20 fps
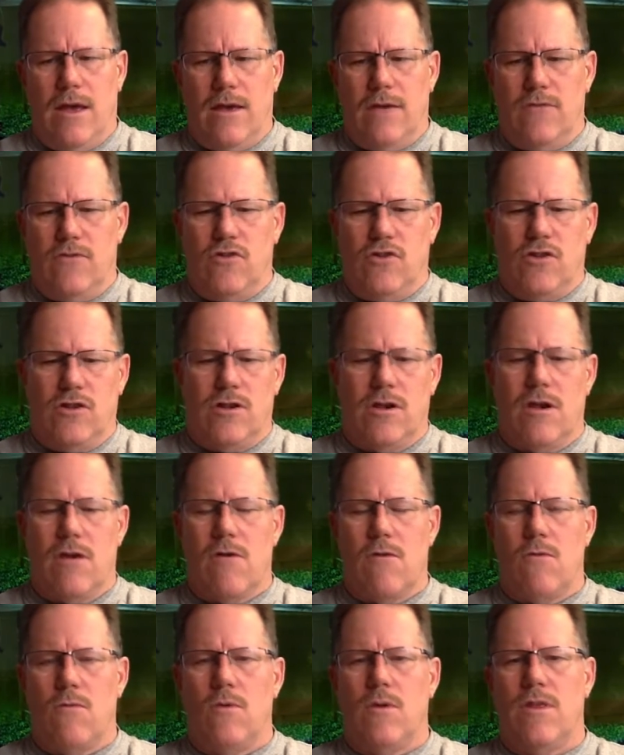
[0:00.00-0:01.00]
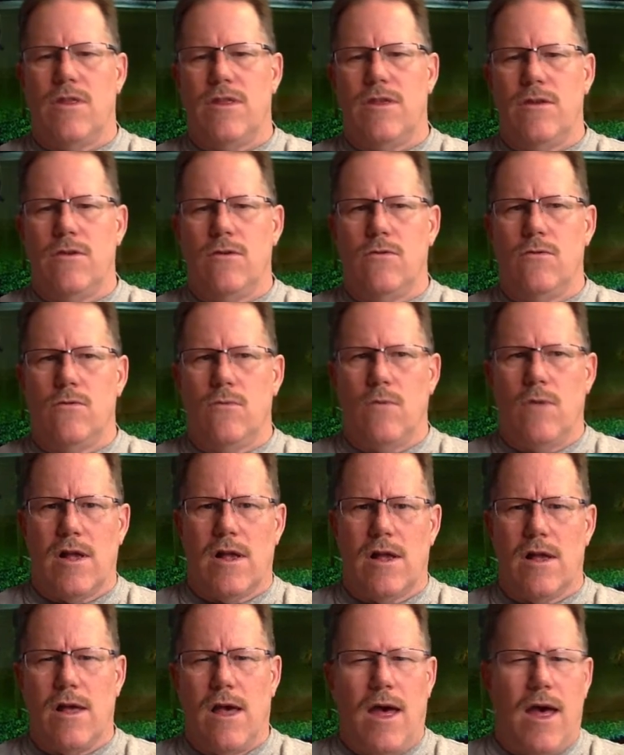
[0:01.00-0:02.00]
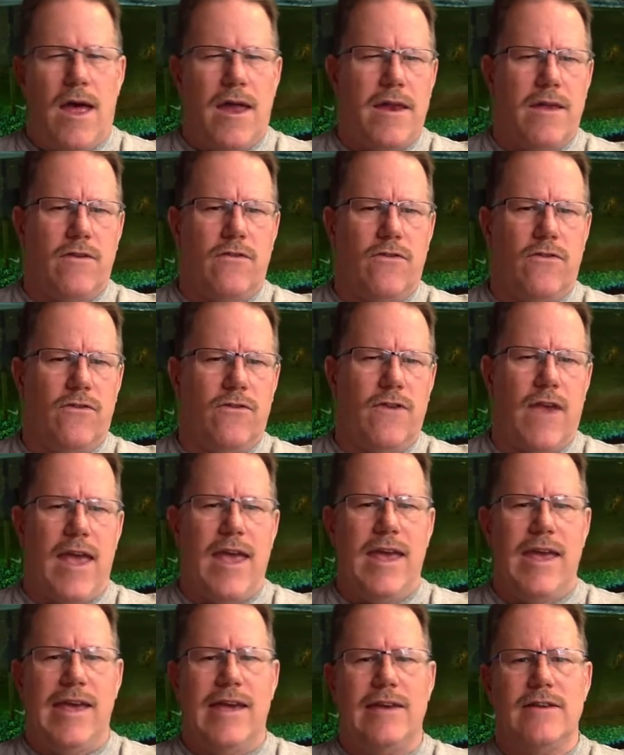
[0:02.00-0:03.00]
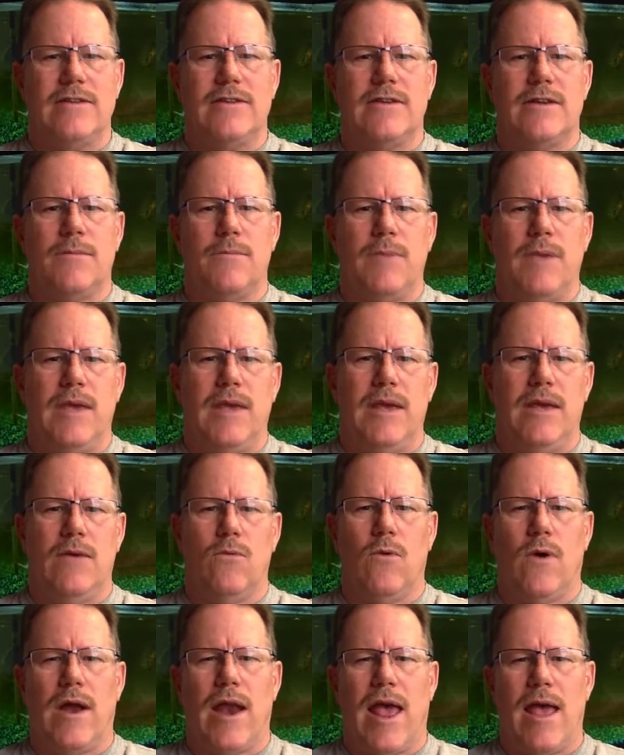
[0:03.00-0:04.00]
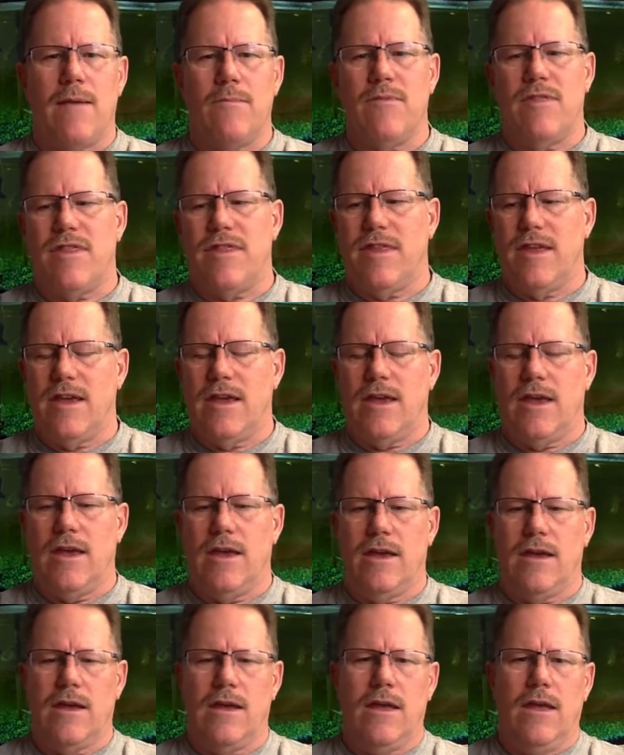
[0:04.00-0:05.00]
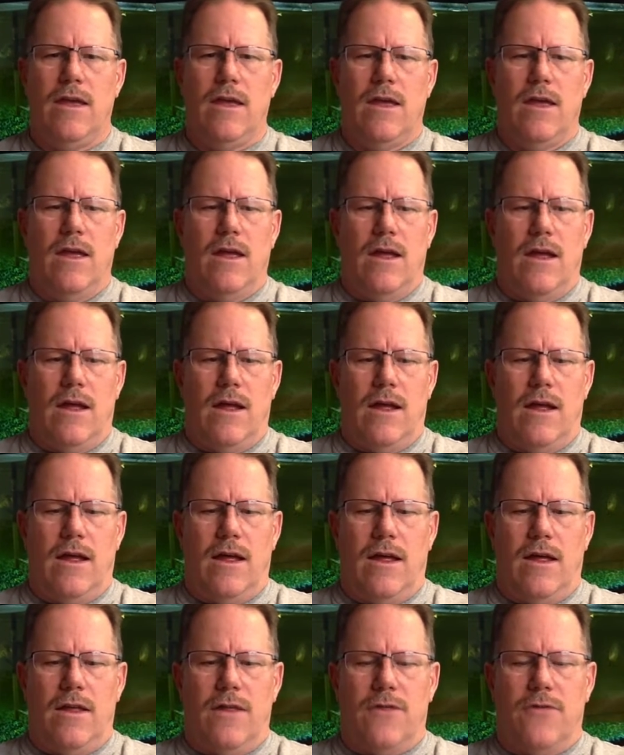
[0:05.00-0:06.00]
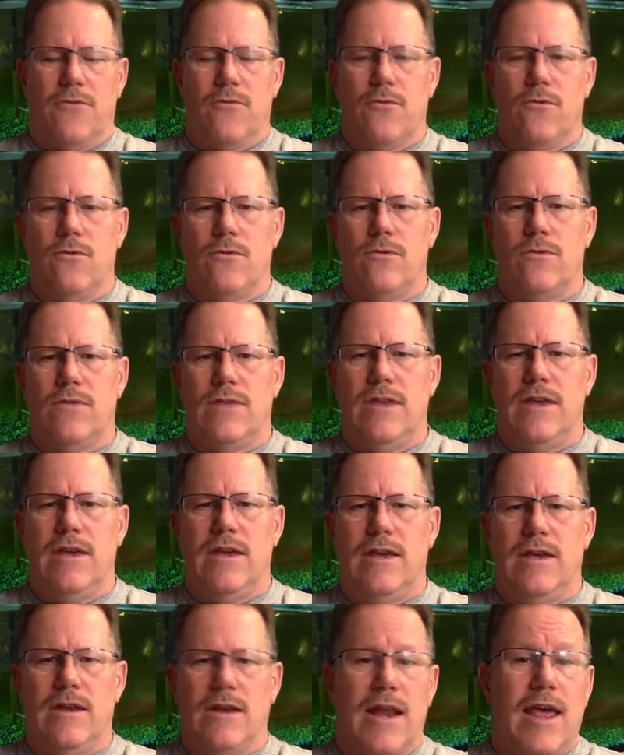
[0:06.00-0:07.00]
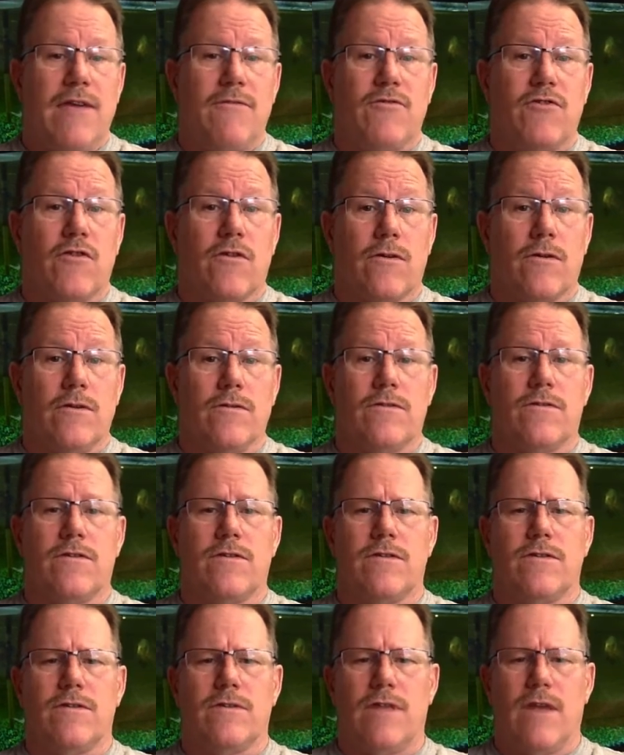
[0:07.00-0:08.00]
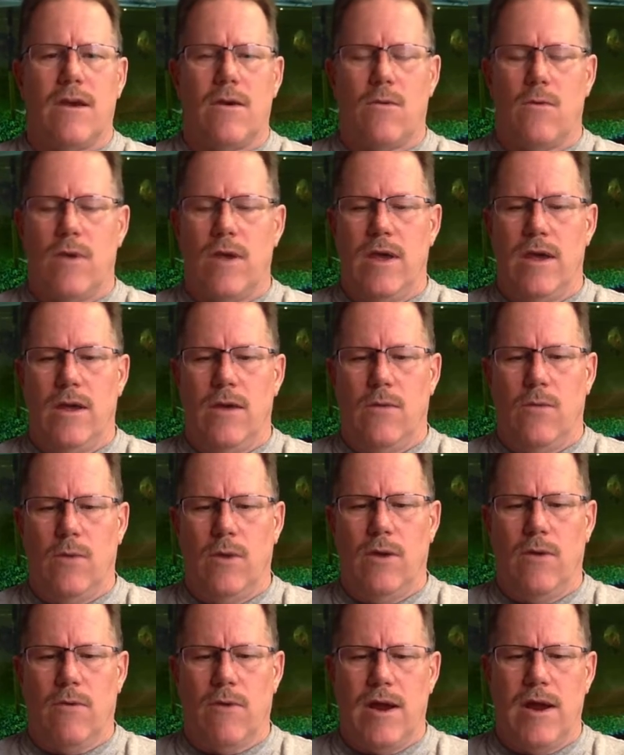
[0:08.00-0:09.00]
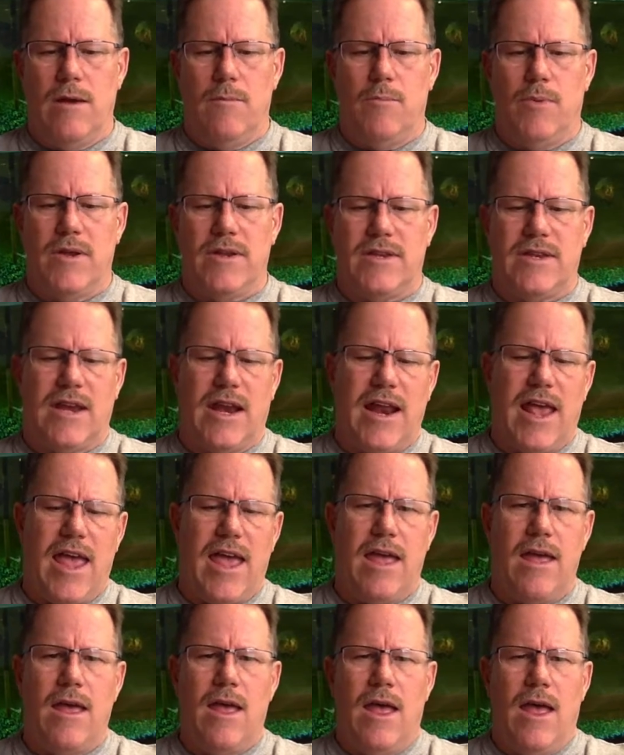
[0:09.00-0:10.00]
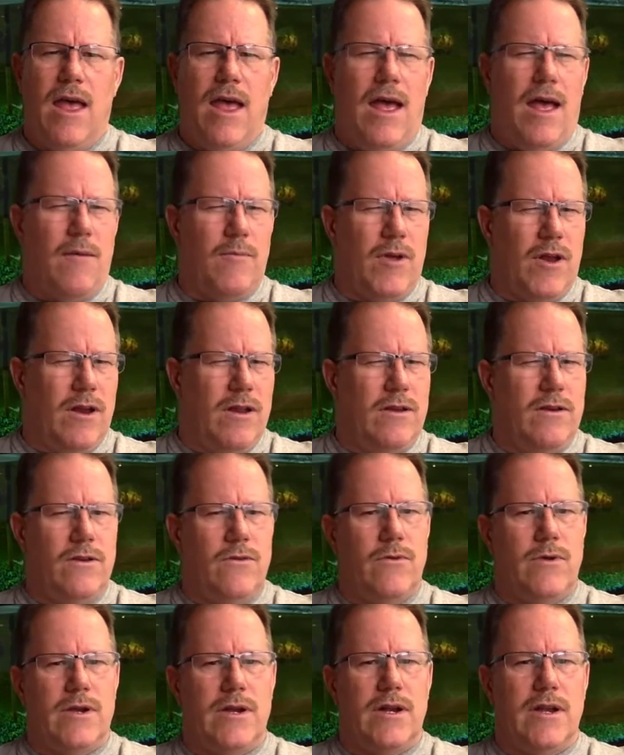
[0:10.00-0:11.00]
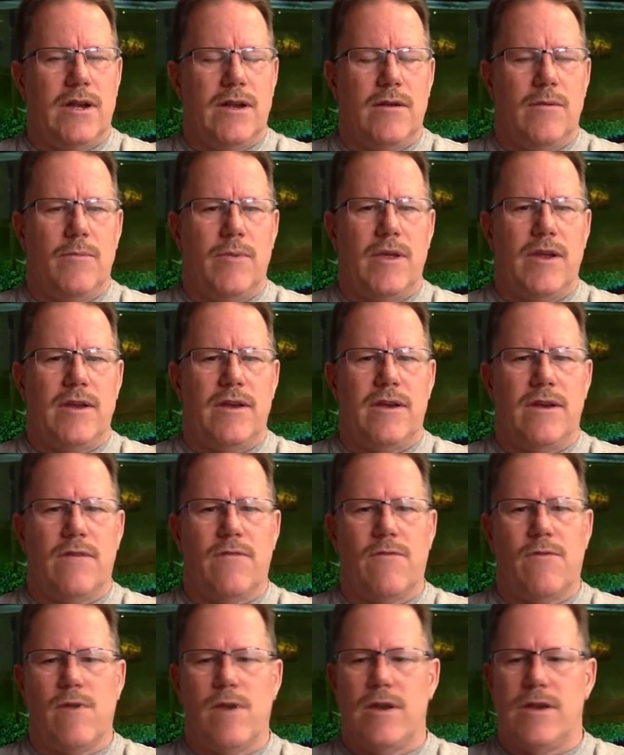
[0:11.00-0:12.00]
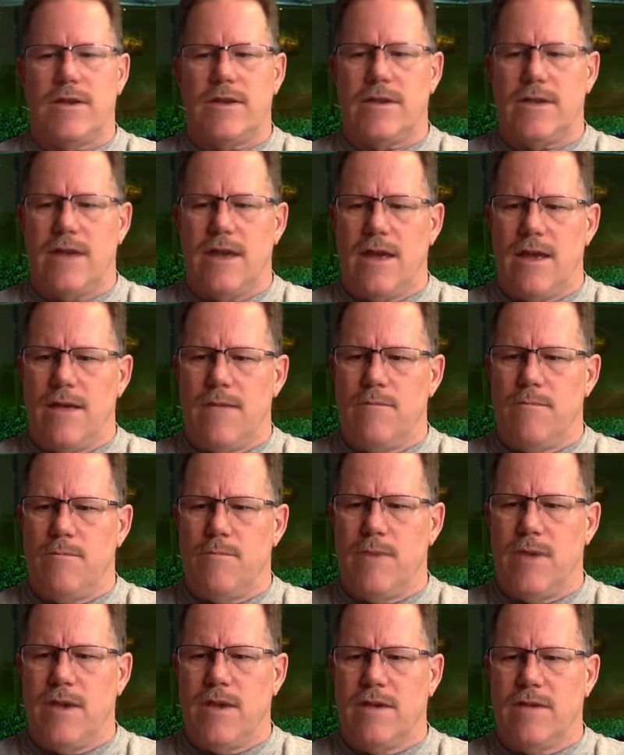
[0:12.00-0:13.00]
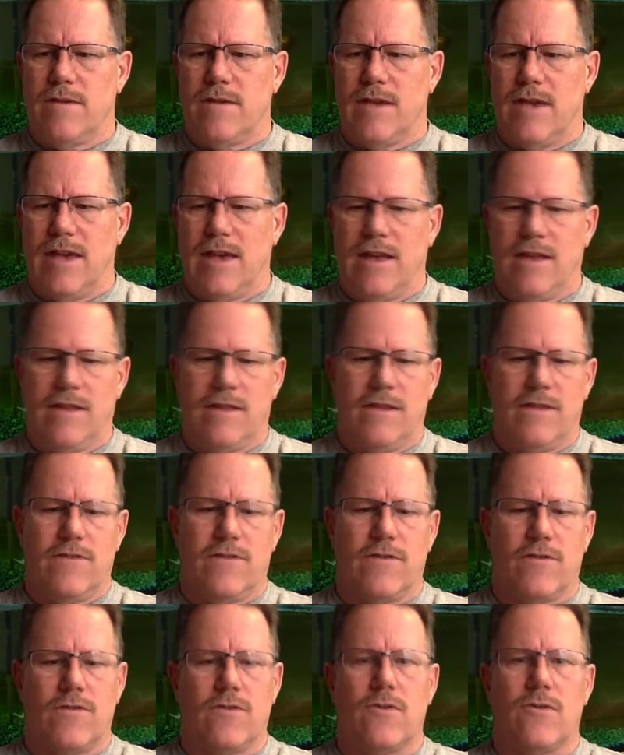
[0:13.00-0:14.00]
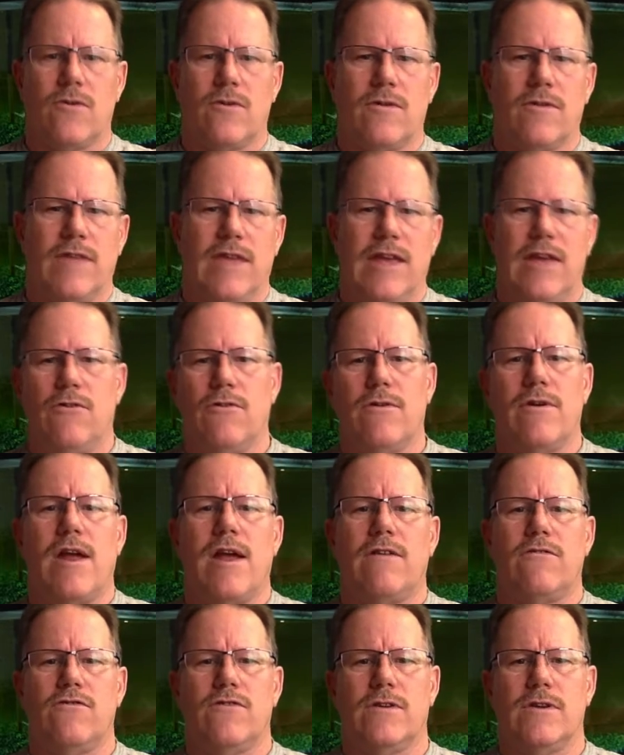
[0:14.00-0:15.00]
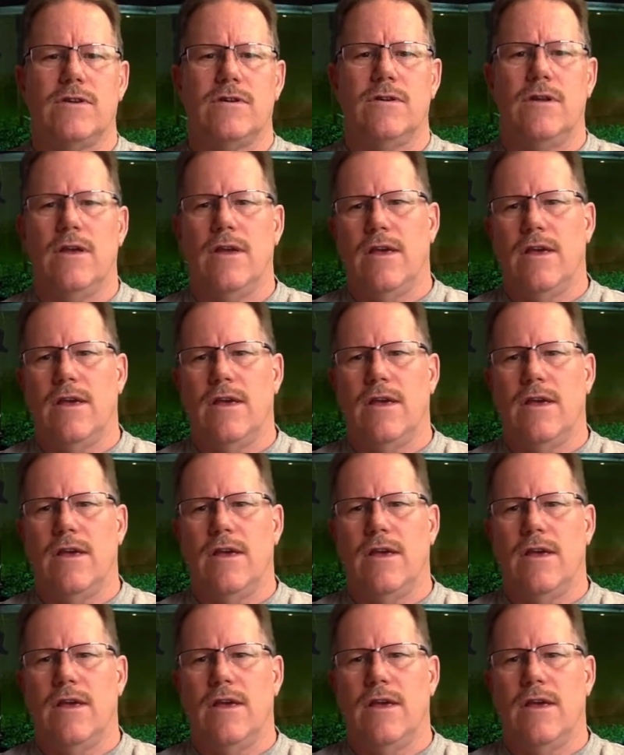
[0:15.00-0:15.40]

share with you what God is saying to me, what I'm thinking through the life journals that we read. But today I'm going to do it a little bit different because, again, this is sort of the introduction,